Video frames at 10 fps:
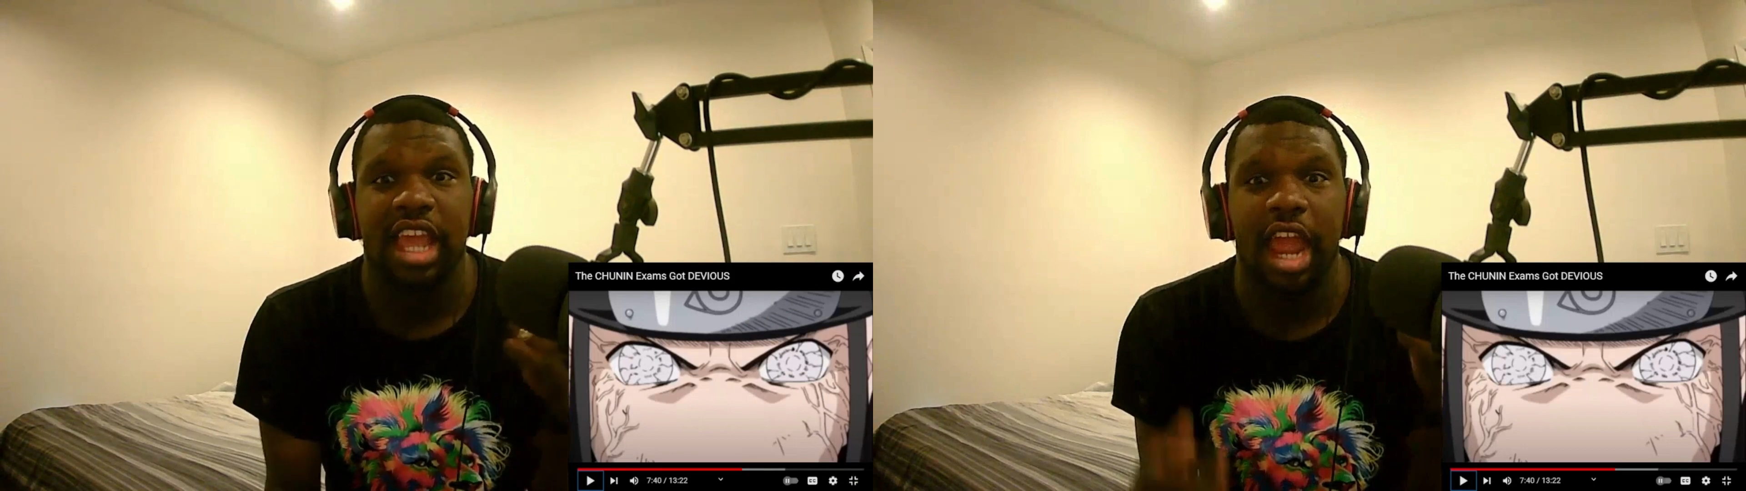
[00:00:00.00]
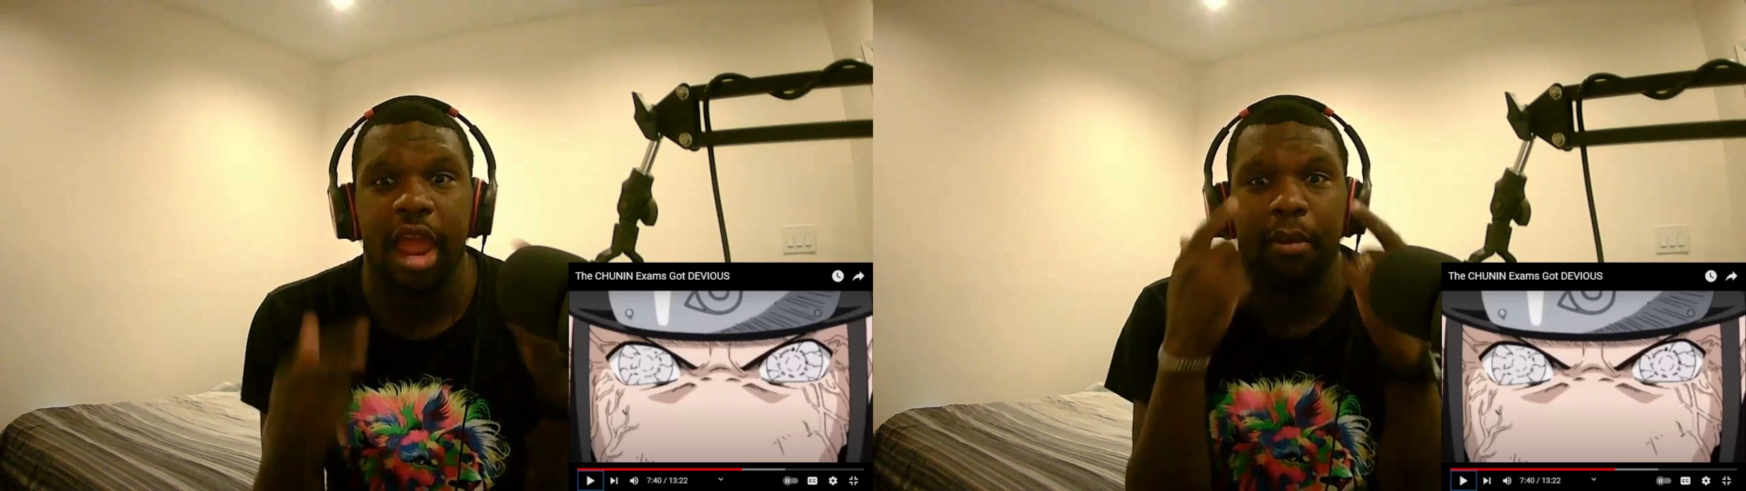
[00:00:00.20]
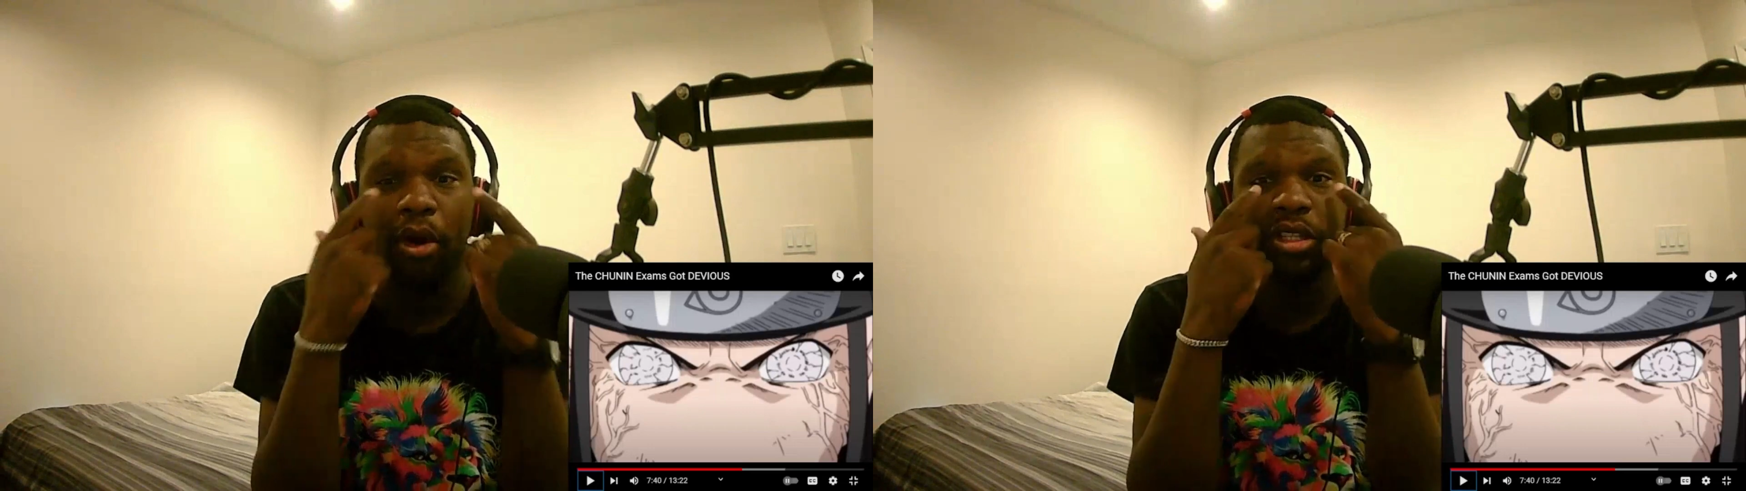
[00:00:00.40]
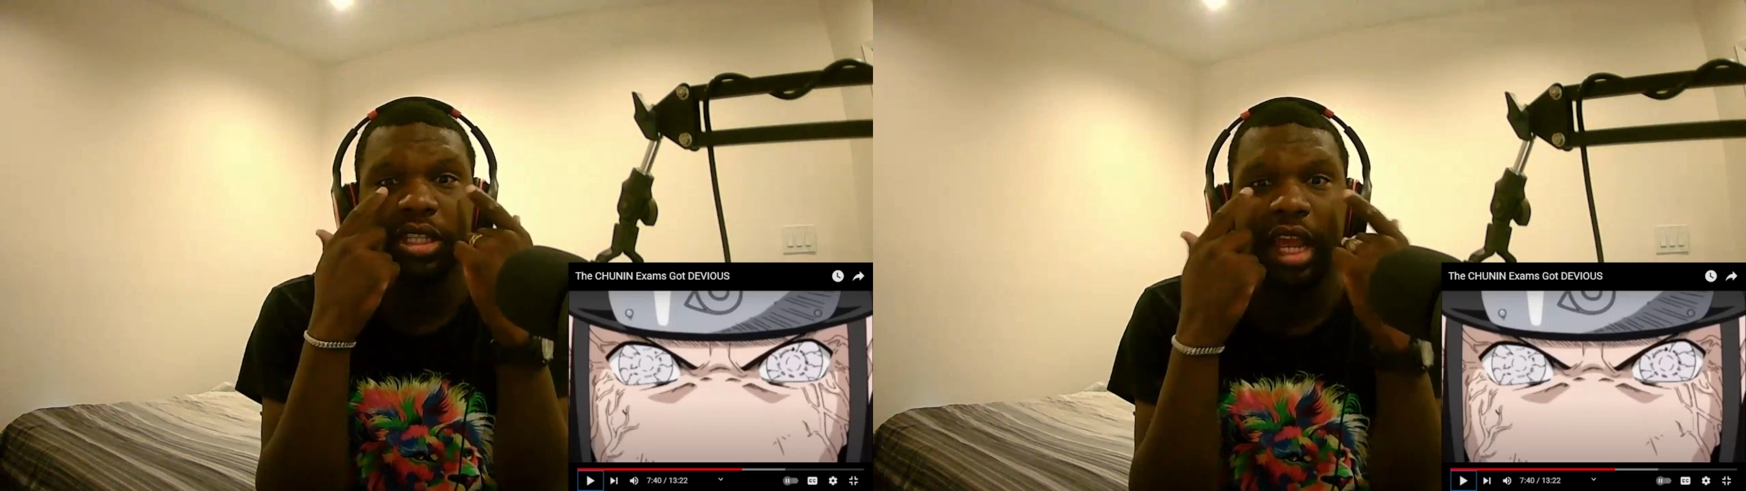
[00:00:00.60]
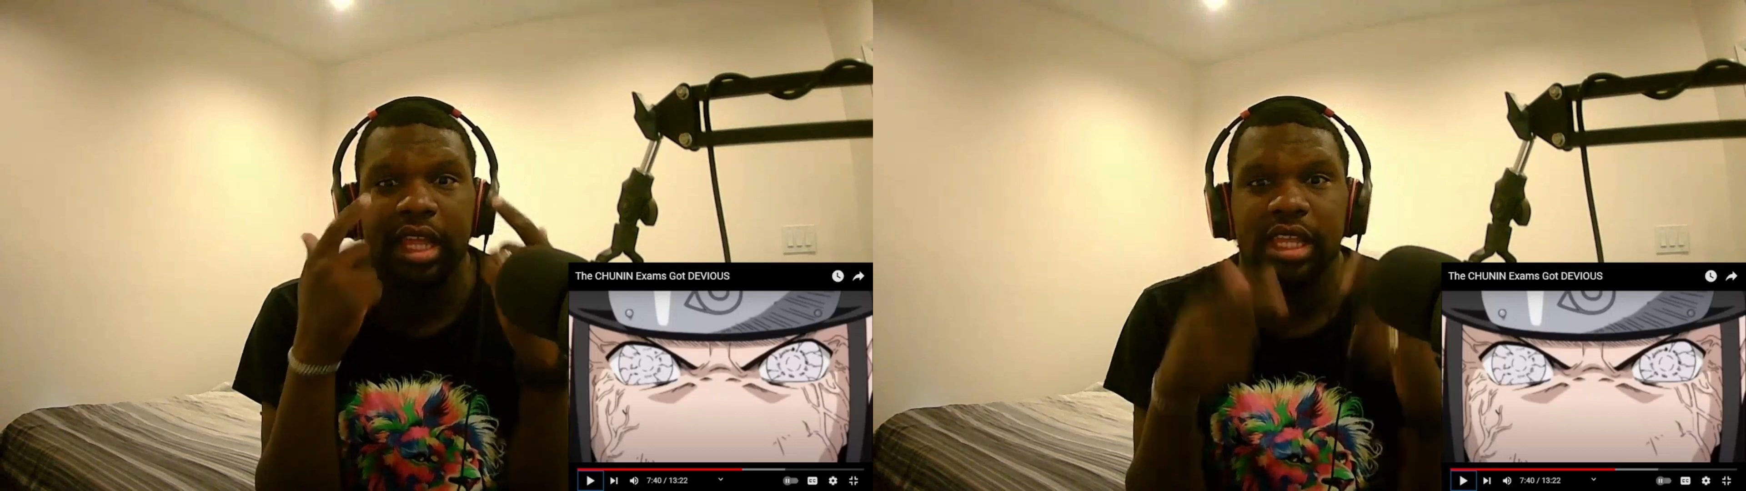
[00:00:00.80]
and most
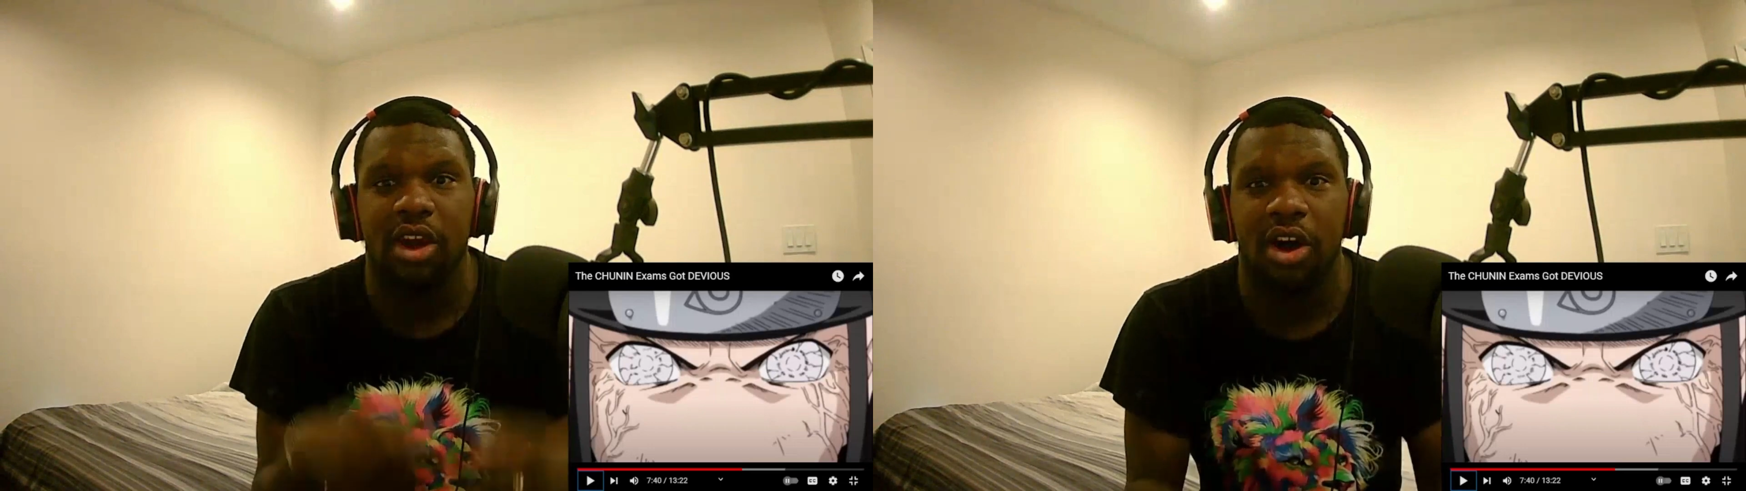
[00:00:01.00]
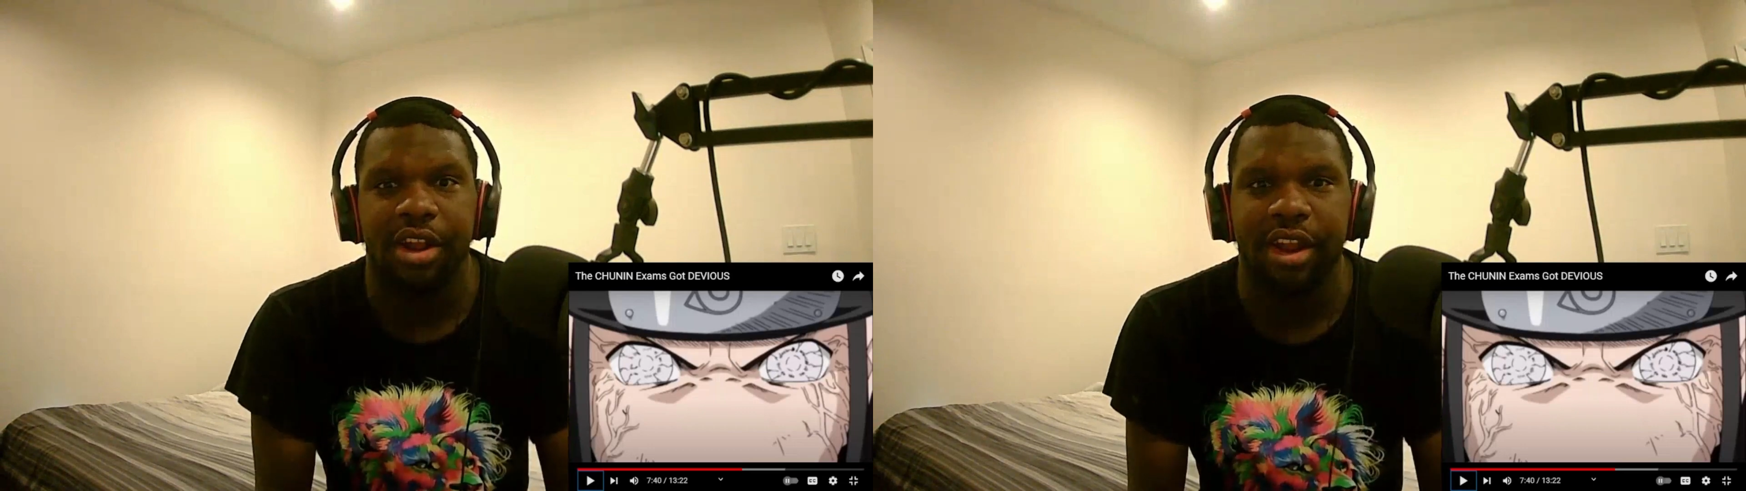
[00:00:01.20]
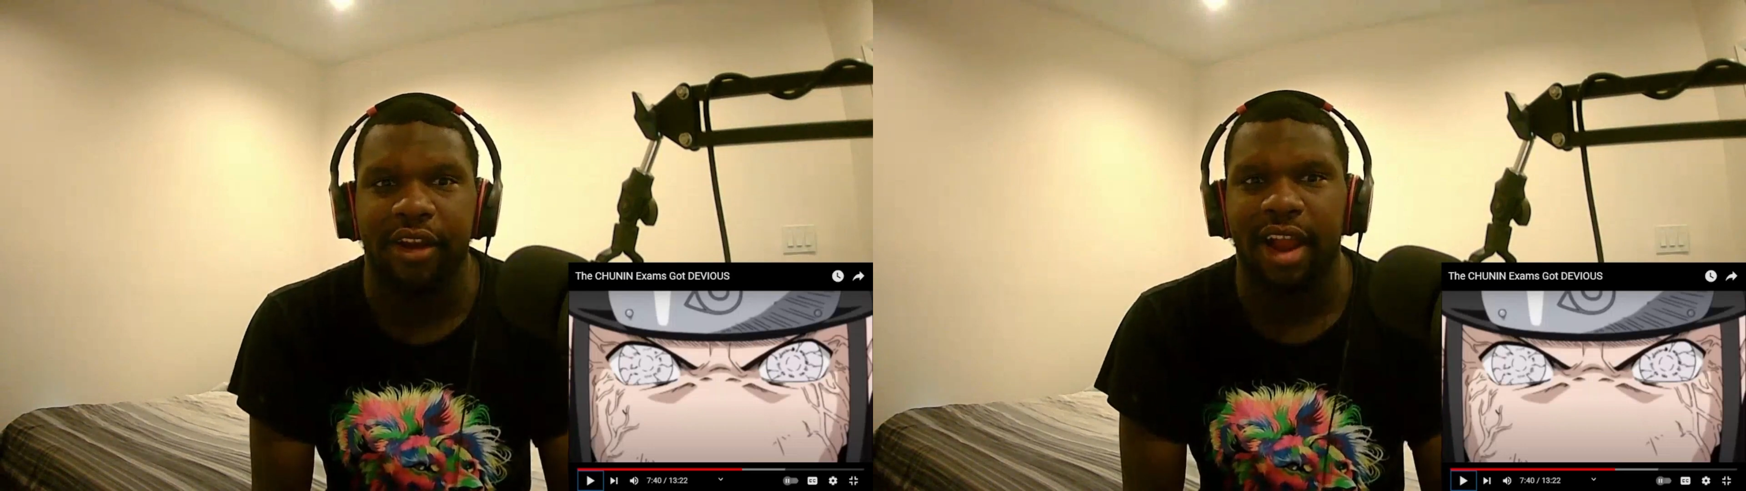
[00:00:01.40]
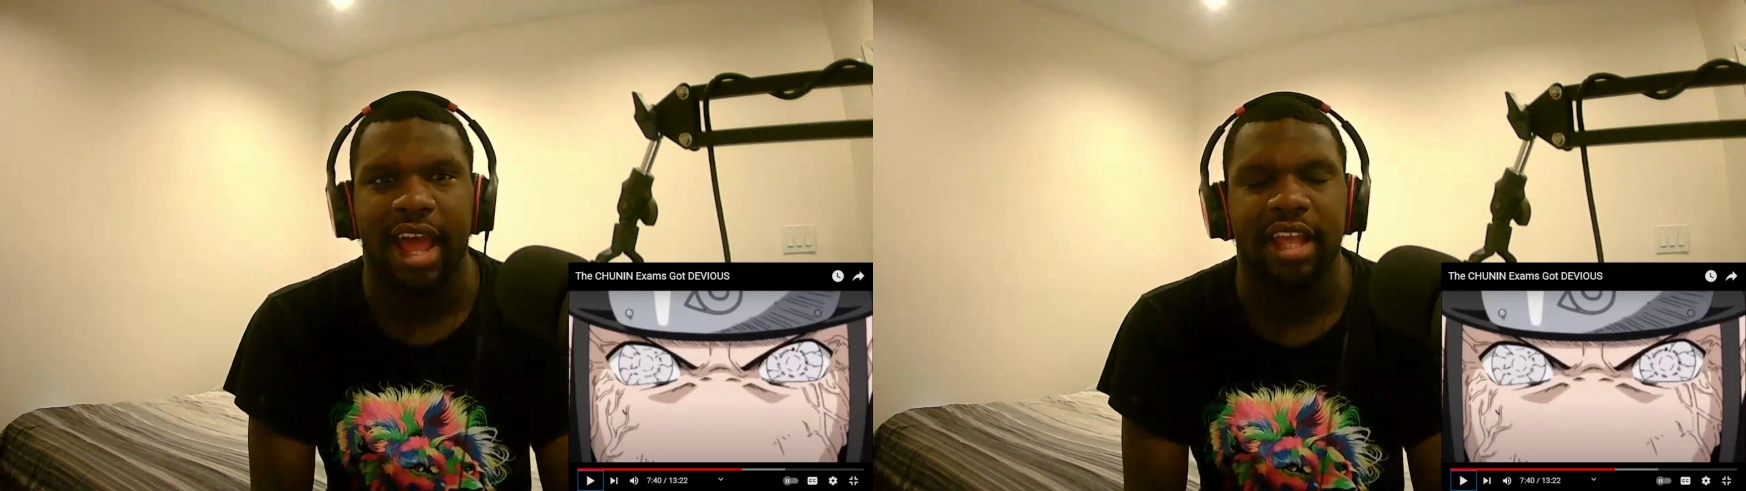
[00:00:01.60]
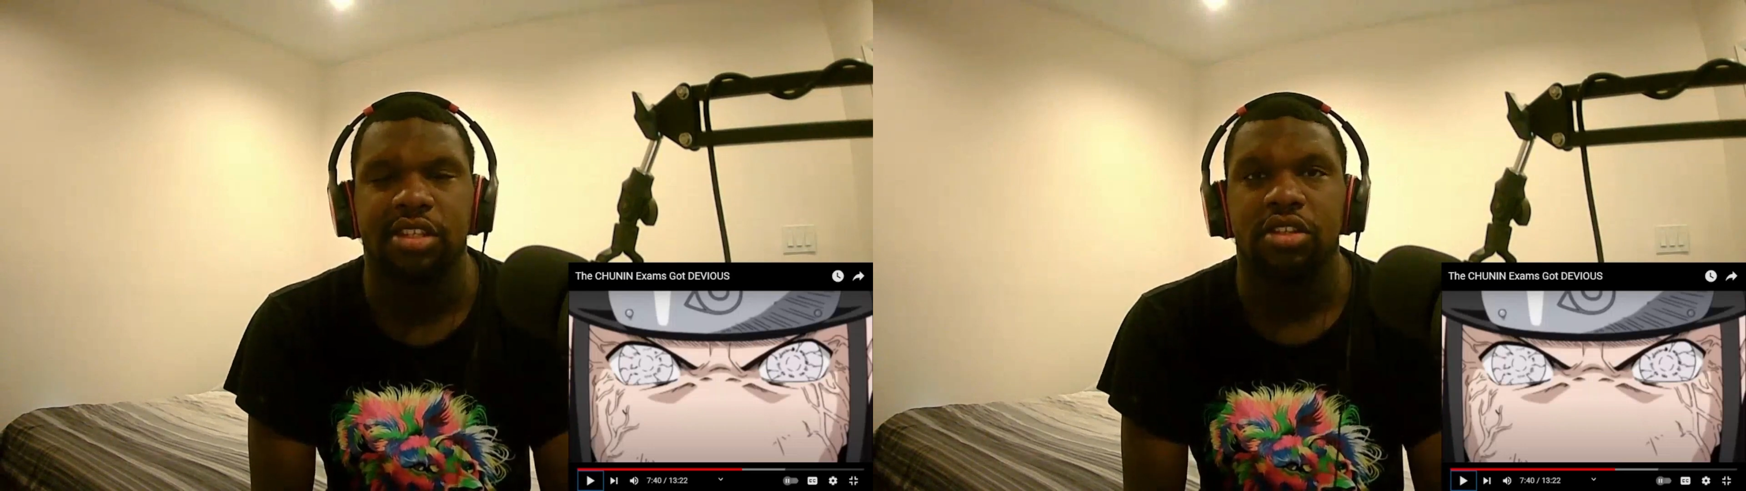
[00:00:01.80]
likely on their
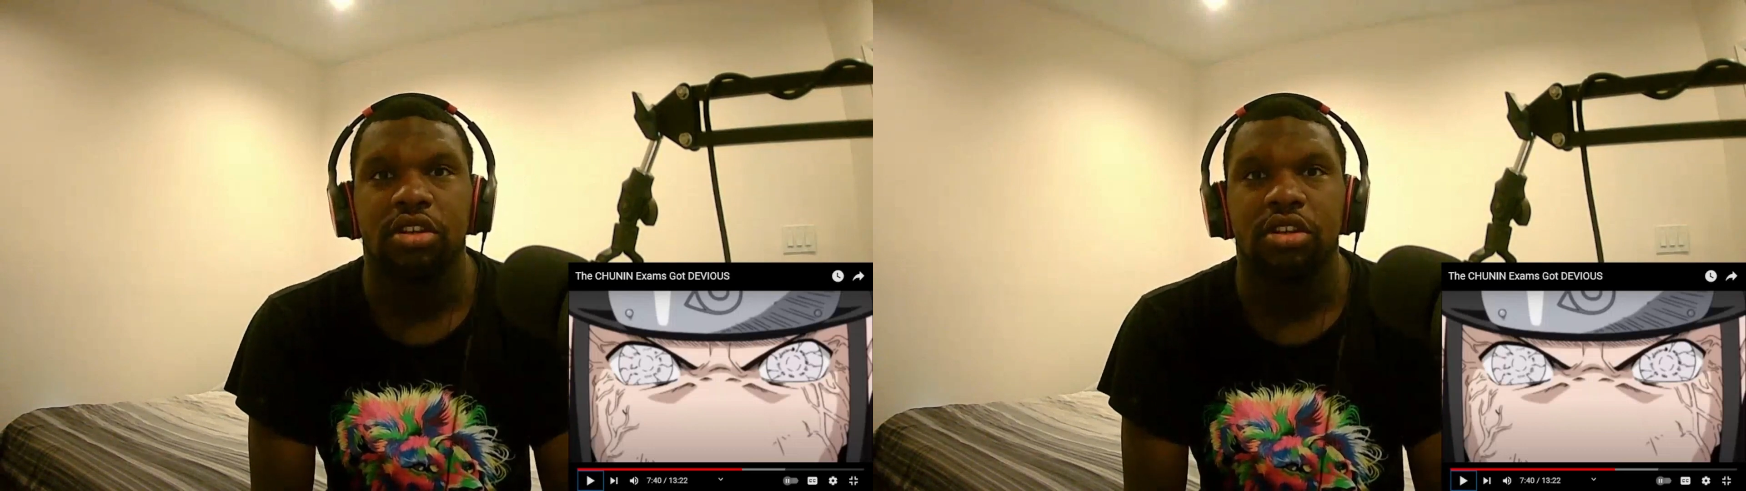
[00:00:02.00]
eyes.